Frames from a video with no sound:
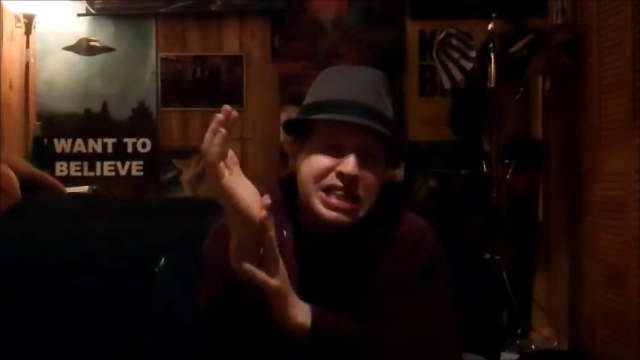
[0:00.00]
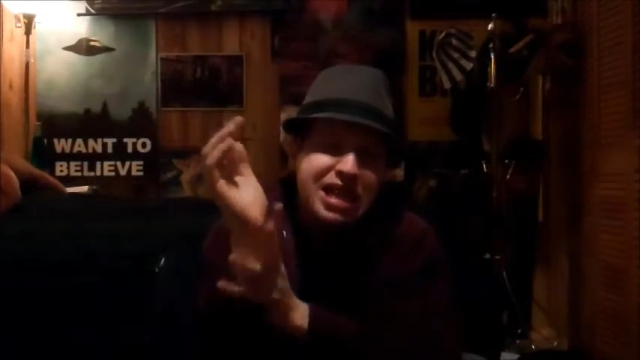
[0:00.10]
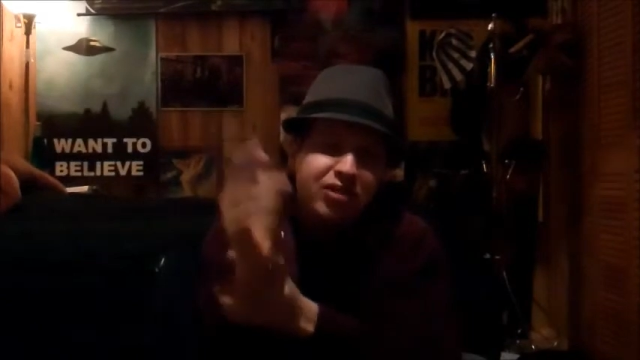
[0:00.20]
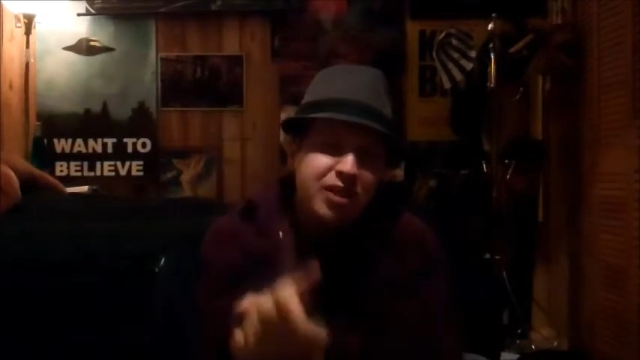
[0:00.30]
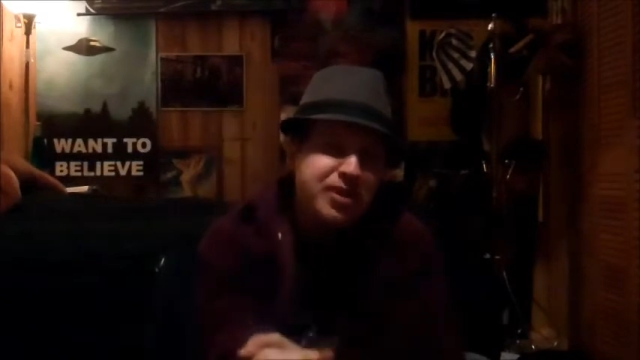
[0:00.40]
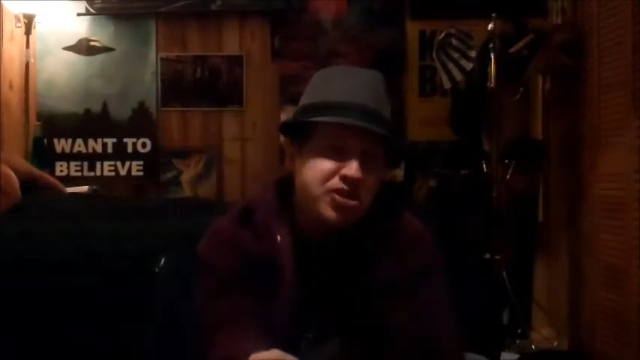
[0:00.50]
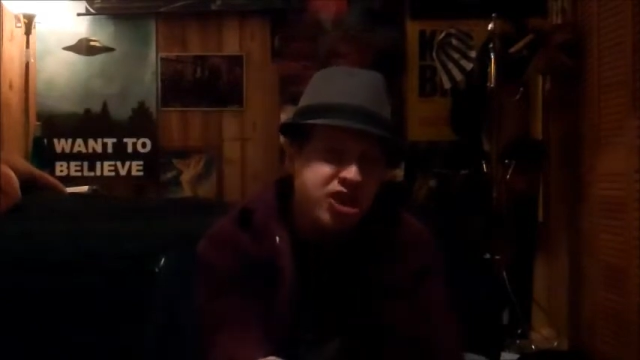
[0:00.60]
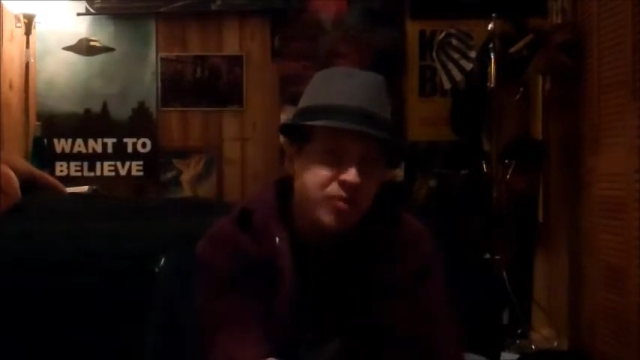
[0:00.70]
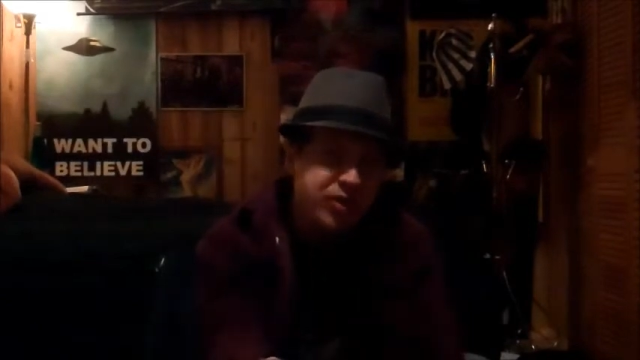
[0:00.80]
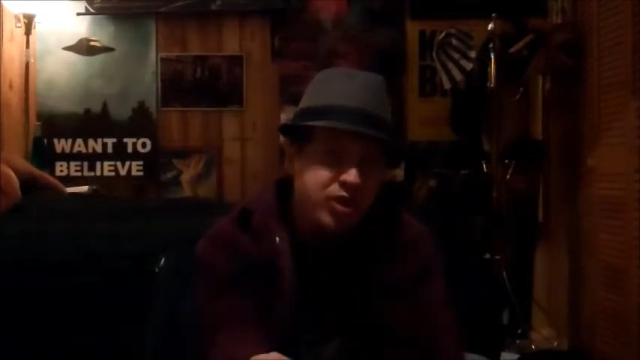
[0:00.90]
Now let me
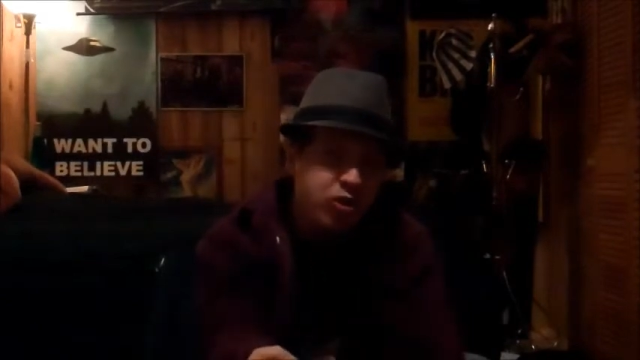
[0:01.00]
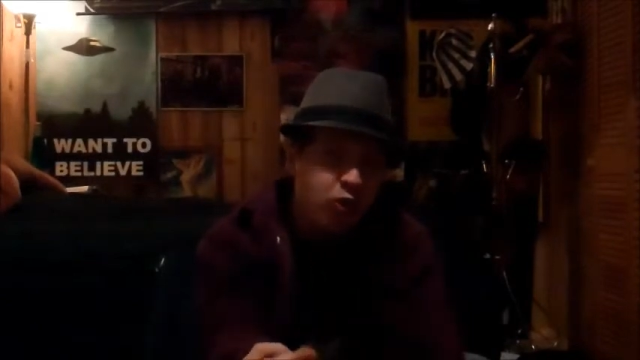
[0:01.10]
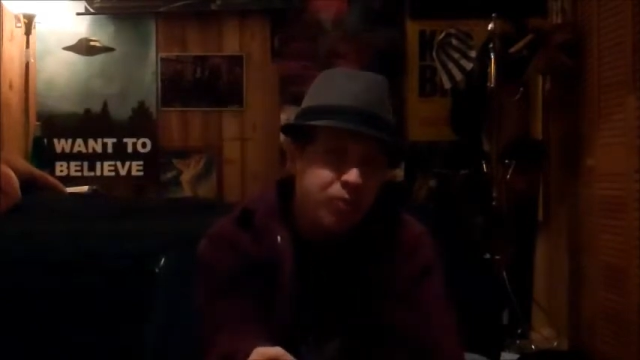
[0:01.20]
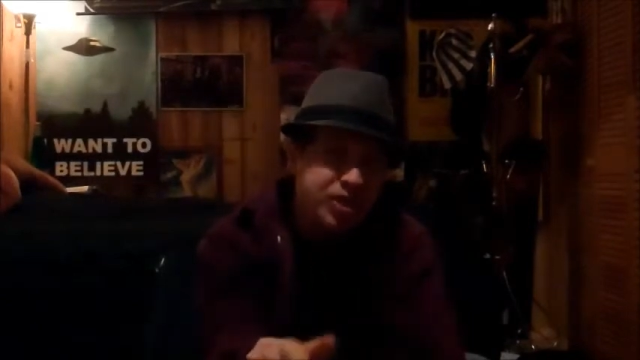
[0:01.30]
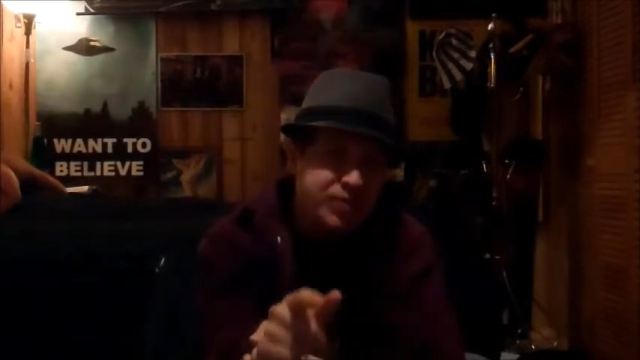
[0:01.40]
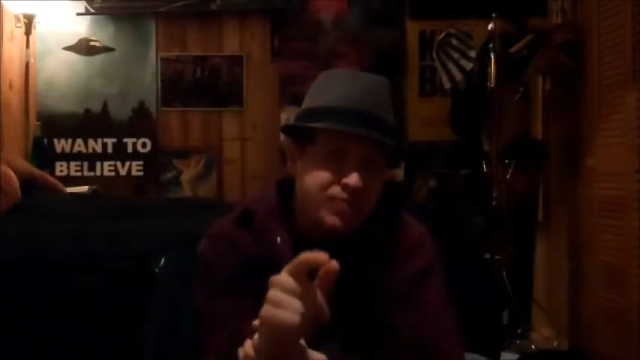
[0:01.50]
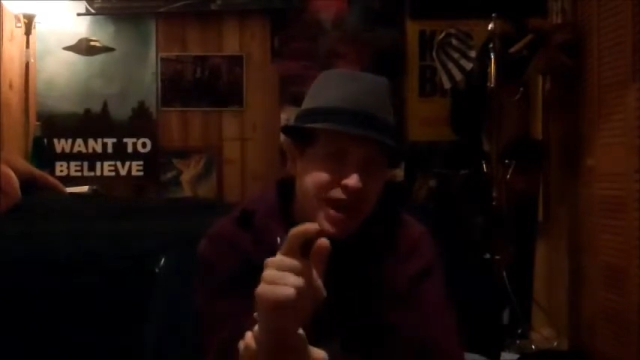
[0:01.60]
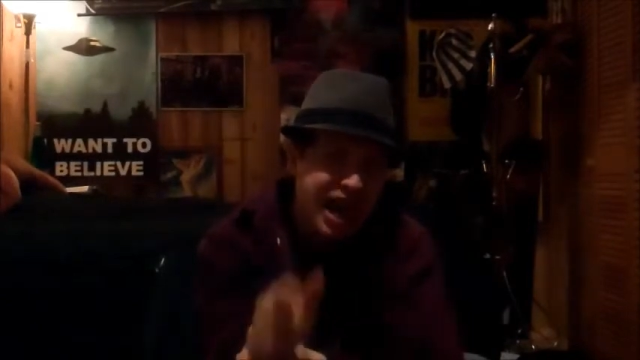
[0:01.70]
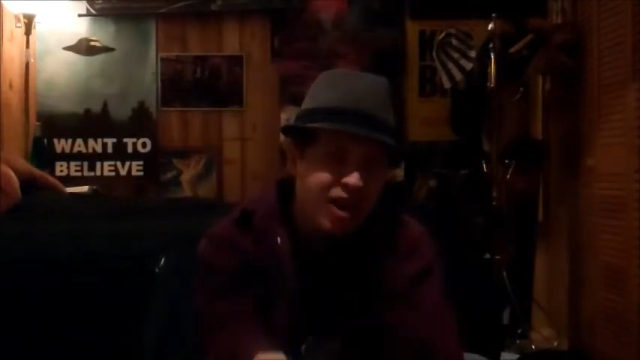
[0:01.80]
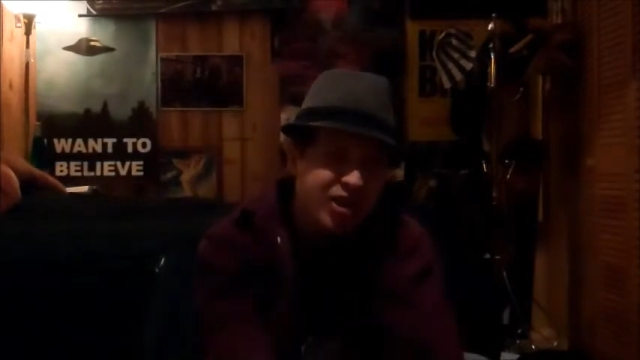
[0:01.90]
jump into Norma's
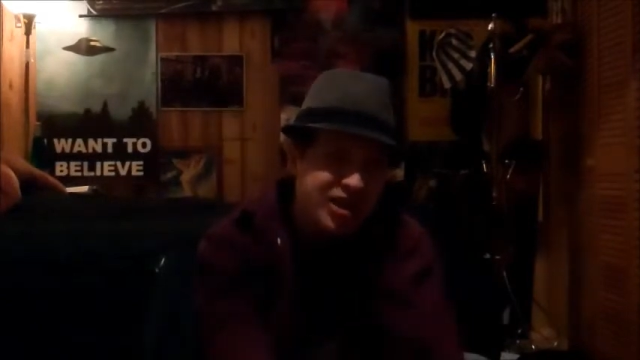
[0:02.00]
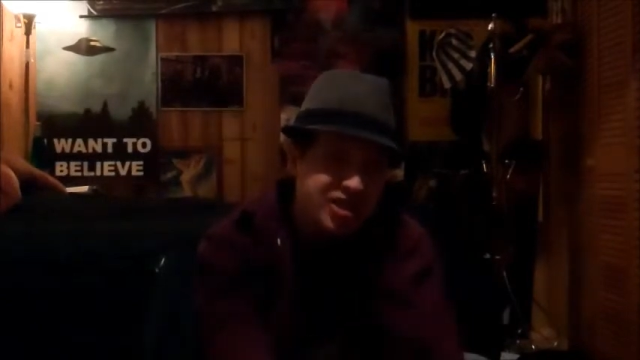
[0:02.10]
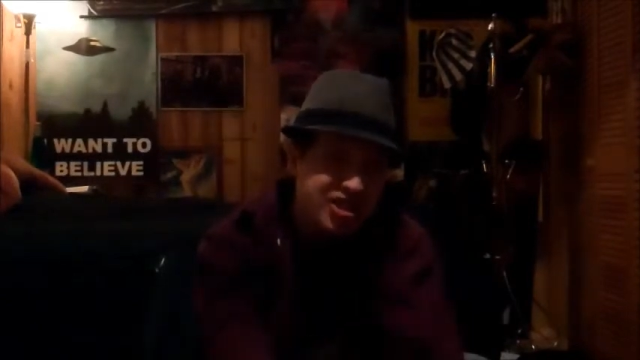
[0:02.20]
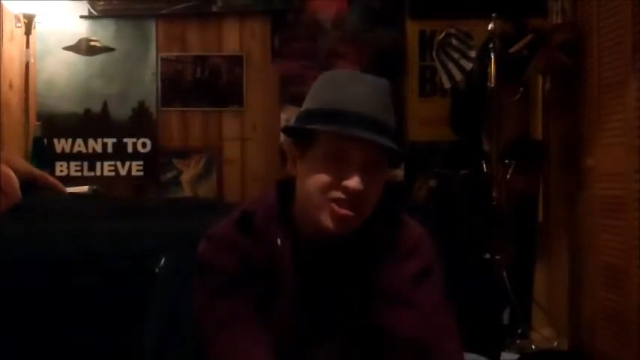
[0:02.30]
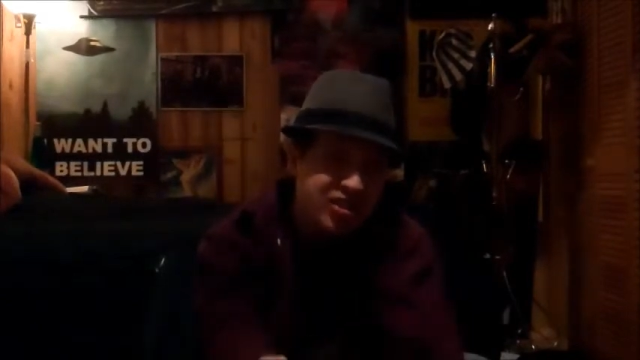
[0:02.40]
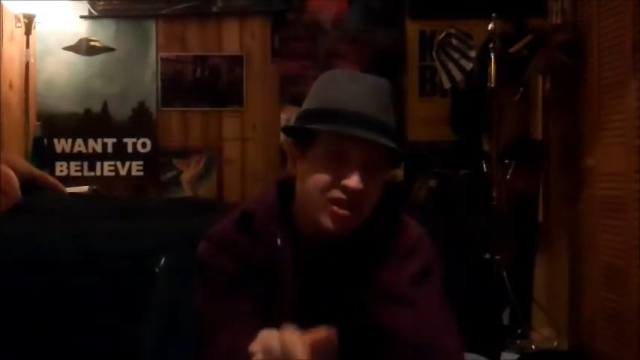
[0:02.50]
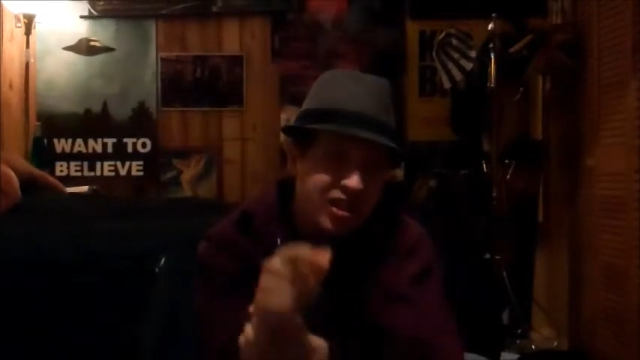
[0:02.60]
parents.